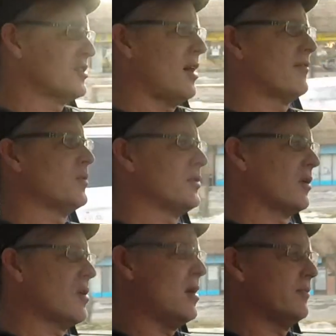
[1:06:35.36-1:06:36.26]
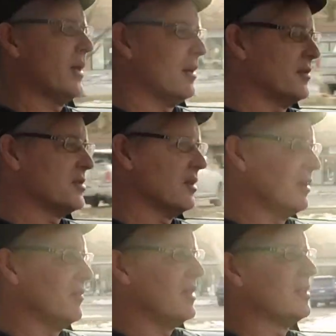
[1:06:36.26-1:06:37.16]
the soft winter compound is going
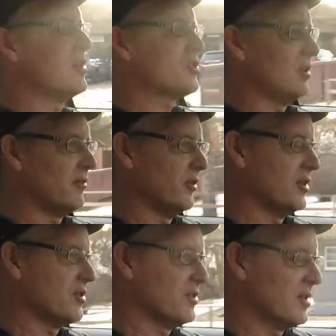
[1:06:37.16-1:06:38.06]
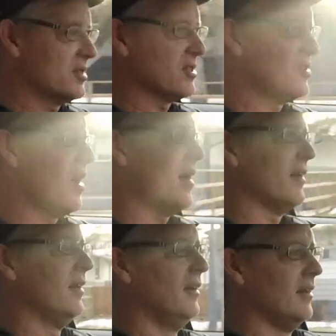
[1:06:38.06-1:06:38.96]
to give additional friction. So this is
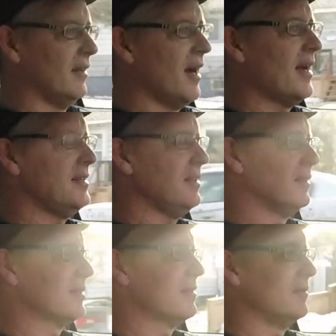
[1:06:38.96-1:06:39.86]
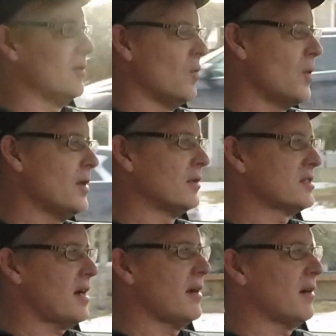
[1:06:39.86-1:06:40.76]
not an ideal wheel
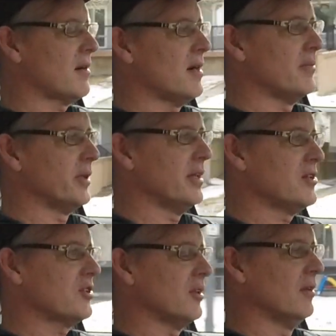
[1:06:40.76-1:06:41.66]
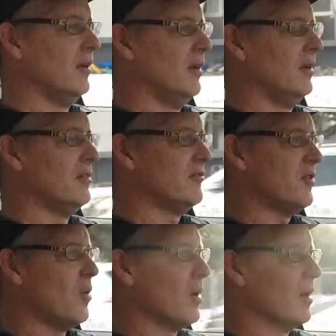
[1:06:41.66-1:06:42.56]
tire combination
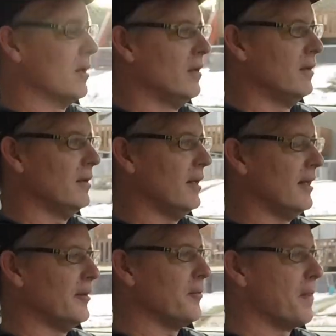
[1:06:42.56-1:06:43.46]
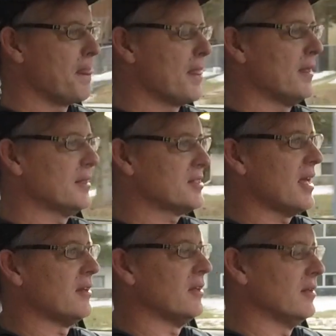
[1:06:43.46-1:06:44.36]
for
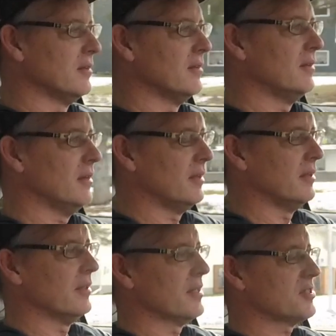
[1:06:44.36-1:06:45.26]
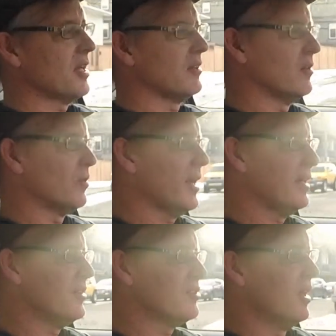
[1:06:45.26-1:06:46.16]
extended
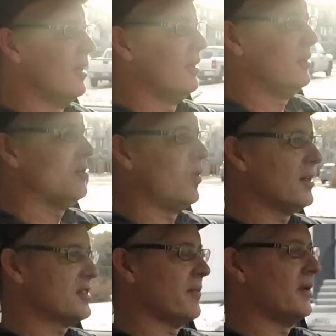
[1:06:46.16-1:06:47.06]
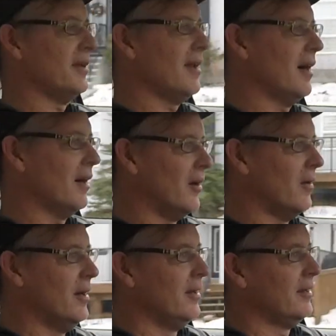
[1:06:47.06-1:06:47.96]
range. You'd want something
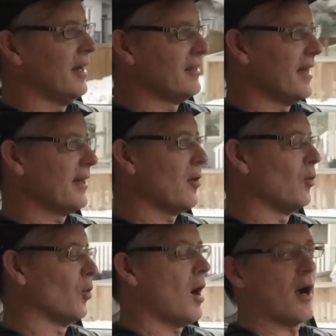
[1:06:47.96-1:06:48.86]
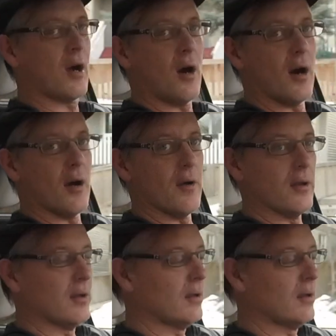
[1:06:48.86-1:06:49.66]
narrow and like a rock hard